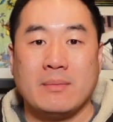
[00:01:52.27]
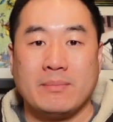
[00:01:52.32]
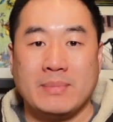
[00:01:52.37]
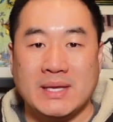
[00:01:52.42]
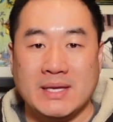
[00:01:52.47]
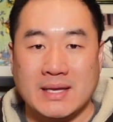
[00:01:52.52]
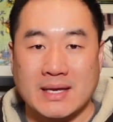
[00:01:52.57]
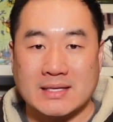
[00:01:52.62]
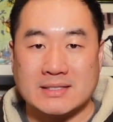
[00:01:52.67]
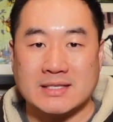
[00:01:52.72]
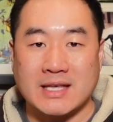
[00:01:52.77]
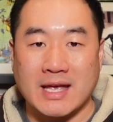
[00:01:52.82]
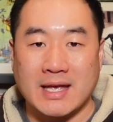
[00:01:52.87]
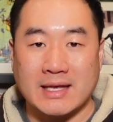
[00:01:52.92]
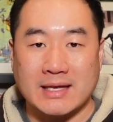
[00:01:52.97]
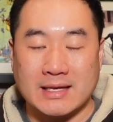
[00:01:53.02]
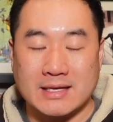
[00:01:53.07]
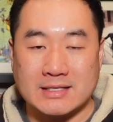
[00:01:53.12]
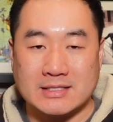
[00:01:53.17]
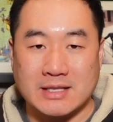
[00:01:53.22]
PSA
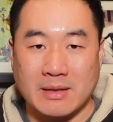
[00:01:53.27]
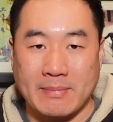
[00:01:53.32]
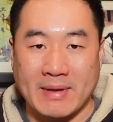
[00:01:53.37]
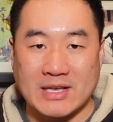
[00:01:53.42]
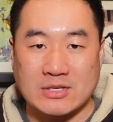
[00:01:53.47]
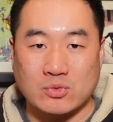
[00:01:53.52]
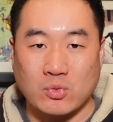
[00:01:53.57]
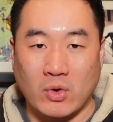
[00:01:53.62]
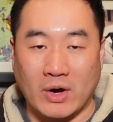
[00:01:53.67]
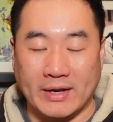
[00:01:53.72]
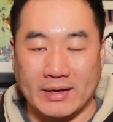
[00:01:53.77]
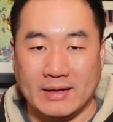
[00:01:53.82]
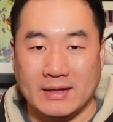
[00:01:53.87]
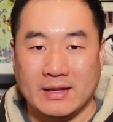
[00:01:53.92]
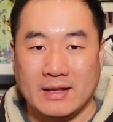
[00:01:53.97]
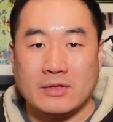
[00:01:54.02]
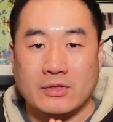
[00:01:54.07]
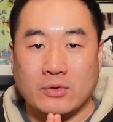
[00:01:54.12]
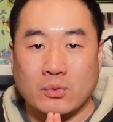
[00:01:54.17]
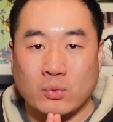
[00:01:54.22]
is the best one.
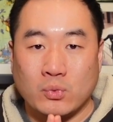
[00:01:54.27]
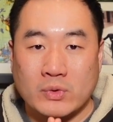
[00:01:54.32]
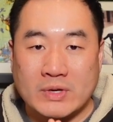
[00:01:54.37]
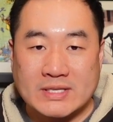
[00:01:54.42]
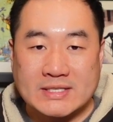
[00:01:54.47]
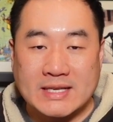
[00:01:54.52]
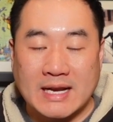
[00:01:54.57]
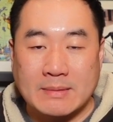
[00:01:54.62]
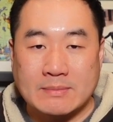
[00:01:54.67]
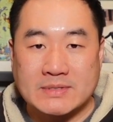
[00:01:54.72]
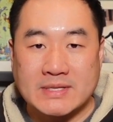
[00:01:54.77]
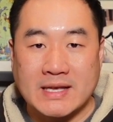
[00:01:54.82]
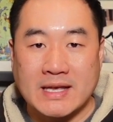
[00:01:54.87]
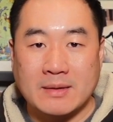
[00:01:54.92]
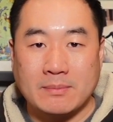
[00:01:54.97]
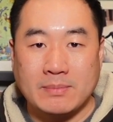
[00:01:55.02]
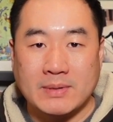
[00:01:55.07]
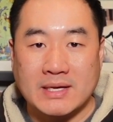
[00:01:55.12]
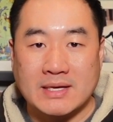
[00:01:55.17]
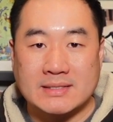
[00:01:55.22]
The reason I'm
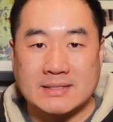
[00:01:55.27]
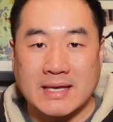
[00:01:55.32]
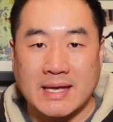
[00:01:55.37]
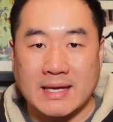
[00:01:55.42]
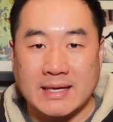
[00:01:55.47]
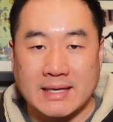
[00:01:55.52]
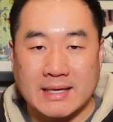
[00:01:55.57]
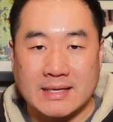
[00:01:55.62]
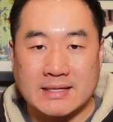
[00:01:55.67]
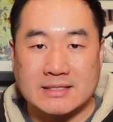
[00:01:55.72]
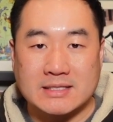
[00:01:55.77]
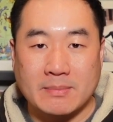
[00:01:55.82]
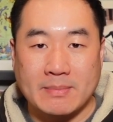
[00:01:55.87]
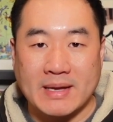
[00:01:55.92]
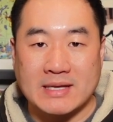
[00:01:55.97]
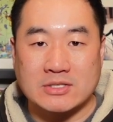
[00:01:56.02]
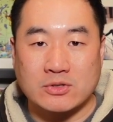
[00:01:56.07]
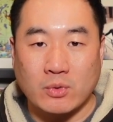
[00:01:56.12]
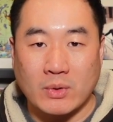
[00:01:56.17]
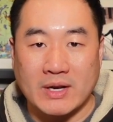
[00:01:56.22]
saying PSA is the
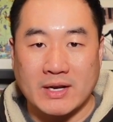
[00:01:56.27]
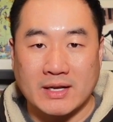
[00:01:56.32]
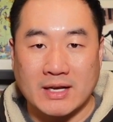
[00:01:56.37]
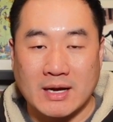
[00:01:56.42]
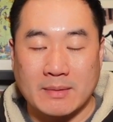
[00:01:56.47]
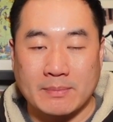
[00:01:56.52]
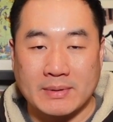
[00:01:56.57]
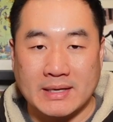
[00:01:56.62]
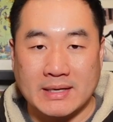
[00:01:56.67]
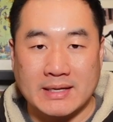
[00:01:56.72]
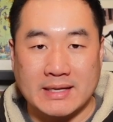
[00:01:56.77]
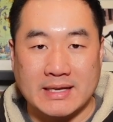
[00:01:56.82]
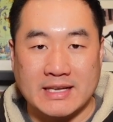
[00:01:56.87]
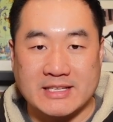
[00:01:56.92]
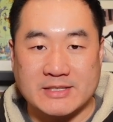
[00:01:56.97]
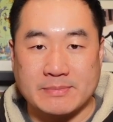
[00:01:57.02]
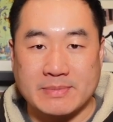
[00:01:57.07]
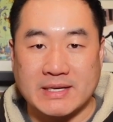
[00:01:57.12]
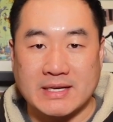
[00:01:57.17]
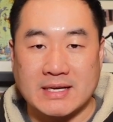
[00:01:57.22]
best grading company
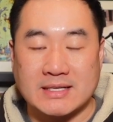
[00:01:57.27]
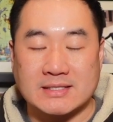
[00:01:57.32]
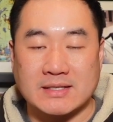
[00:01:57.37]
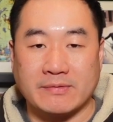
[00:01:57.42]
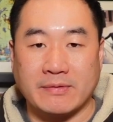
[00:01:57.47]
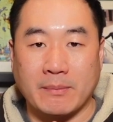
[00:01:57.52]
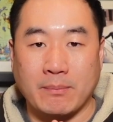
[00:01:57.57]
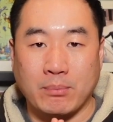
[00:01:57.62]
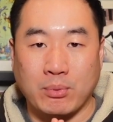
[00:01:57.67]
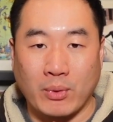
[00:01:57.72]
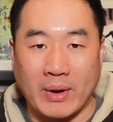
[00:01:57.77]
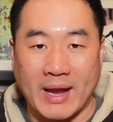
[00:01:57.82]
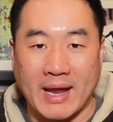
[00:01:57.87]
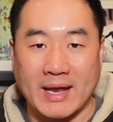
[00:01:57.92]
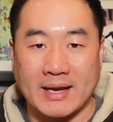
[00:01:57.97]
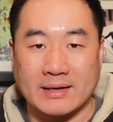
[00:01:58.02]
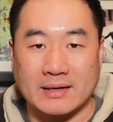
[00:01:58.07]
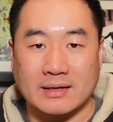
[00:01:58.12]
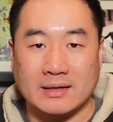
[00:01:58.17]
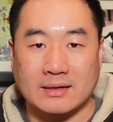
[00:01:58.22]
is because of the
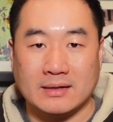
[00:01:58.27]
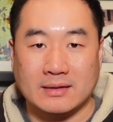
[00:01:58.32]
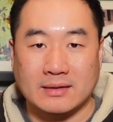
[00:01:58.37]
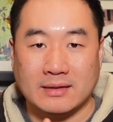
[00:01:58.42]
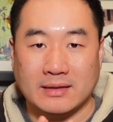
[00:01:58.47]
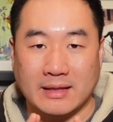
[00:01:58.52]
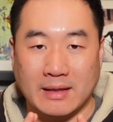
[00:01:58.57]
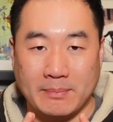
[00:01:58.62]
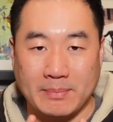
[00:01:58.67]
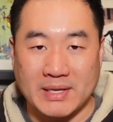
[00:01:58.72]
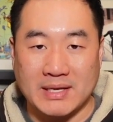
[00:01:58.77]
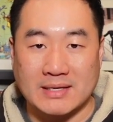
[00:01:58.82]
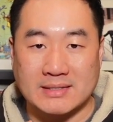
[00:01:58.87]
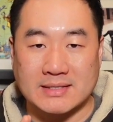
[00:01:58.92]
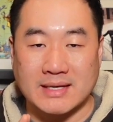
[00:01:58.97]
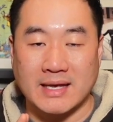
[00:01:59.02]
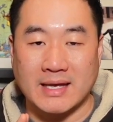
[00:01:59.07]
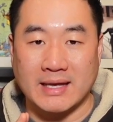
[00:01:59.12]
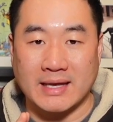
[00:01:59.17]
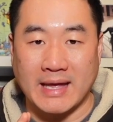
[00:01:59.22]
brand that
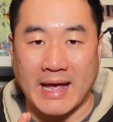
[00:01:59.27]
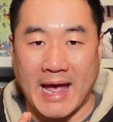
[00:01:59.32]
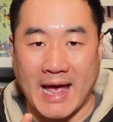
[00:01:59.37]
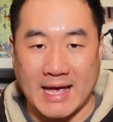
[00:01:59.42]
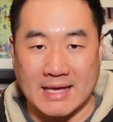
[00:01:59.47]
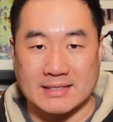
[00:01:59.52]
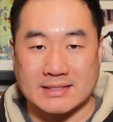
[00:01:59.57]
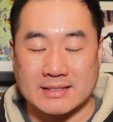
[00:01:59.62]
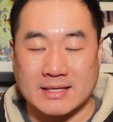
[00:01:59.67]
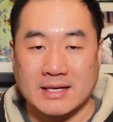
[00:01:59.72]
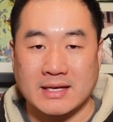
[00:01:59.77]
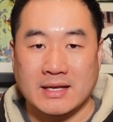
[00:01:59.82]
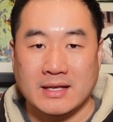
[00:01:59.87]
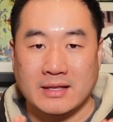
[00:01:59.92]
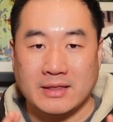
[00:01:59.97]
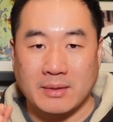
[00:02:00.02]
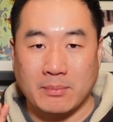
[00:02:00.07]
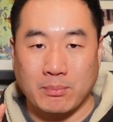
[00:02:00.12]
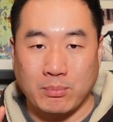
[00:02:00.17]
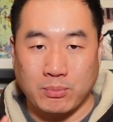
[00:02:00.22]
PSA has,
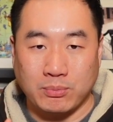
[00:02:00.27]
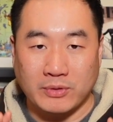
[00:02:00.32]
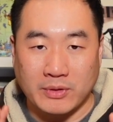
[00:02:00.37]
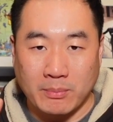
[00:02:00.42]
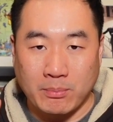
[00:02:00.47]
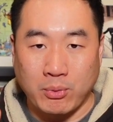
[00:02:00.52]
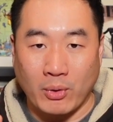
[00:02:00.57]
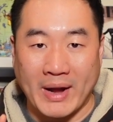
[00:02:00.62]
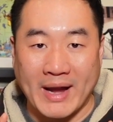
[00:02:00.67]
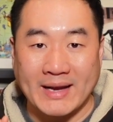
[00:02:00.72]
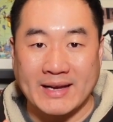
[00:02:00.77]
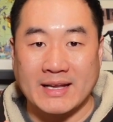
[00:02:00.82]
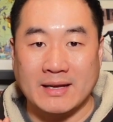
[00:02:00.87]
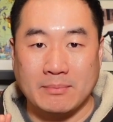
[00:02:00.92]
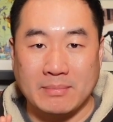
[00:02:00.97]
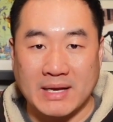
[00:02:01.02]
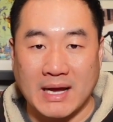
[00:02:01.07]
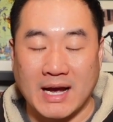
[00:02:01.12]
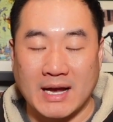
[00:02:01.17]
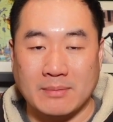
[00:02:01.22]
the
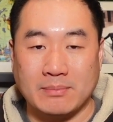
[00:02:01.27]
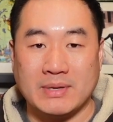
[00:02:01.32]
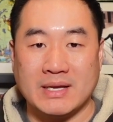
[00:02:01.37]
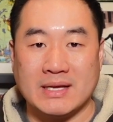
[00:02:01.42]
branding behind